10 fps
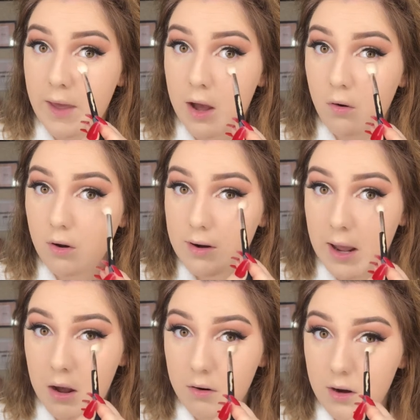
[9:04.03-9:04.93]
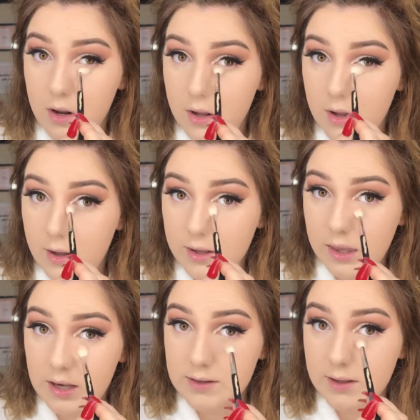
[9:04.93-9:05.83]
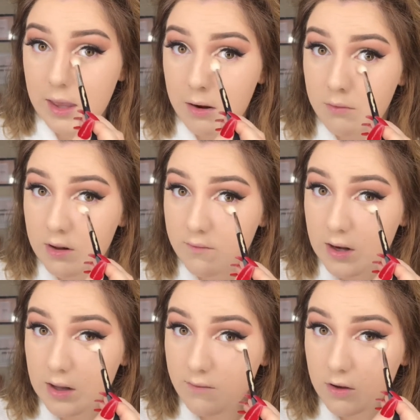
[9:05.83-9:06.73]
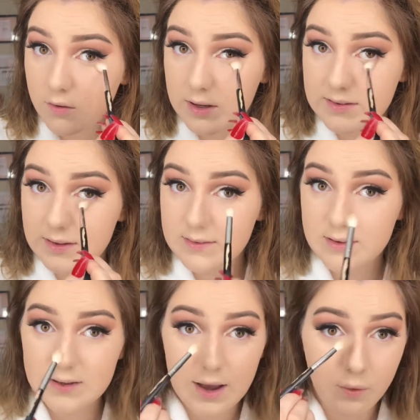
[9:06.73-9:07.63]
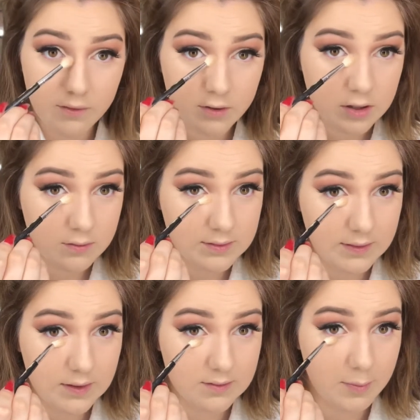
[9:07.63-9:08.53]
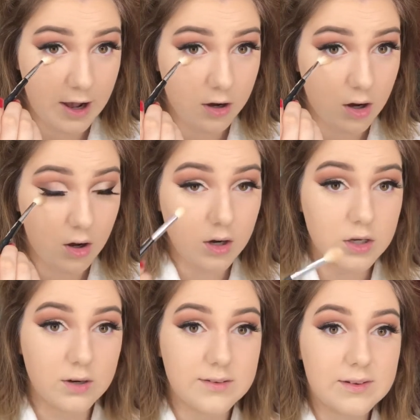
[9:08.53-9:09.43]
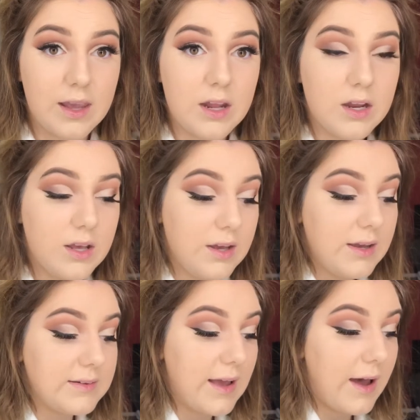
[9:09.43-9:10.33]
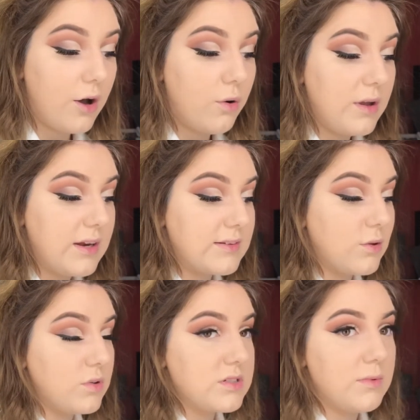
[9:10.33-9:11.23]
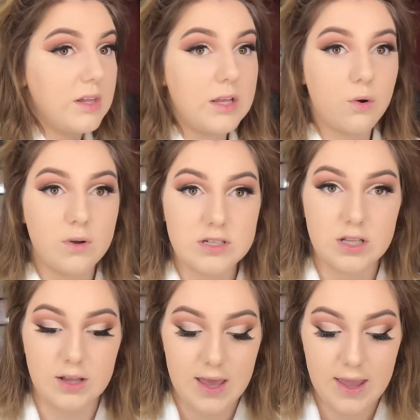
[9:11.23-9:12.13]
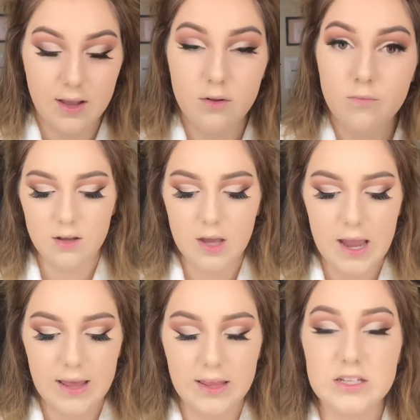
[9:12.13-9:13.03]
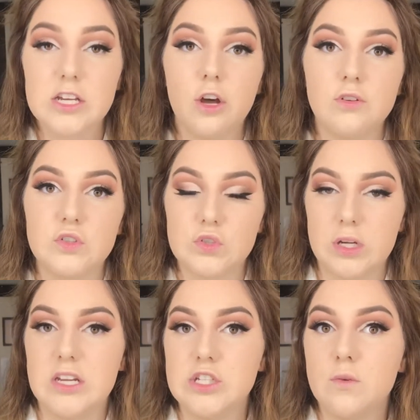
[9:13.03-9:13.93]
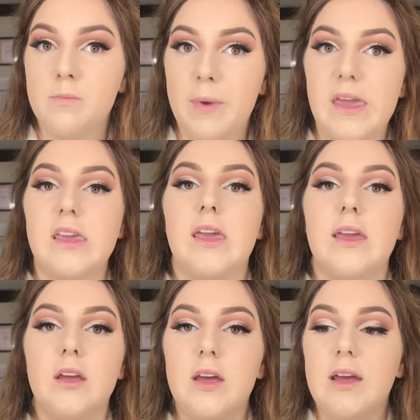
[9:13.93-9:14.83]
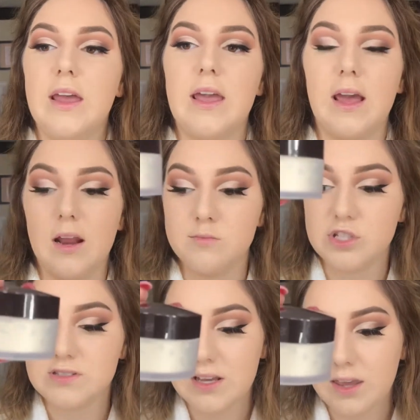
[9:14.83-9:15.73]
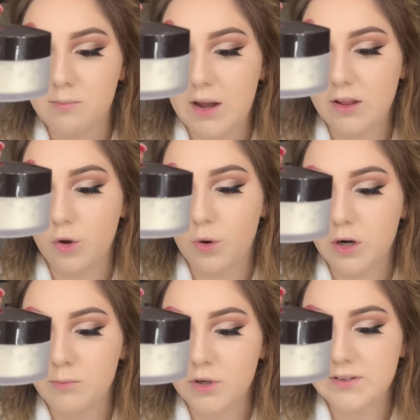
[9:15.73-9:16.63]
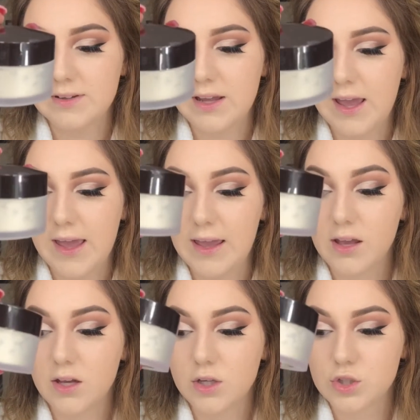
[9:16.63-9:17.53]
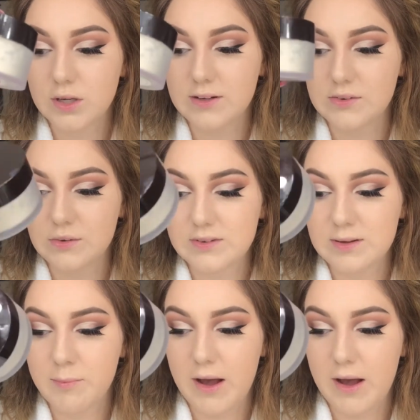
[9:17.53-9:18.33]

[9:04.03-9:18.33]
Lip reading: that all down again to get rid of any of the creases because however you set this powder on your skin is how it is ultimately going to lay. I like to go straight to baking and I'm just taking my Laura Mercier translucent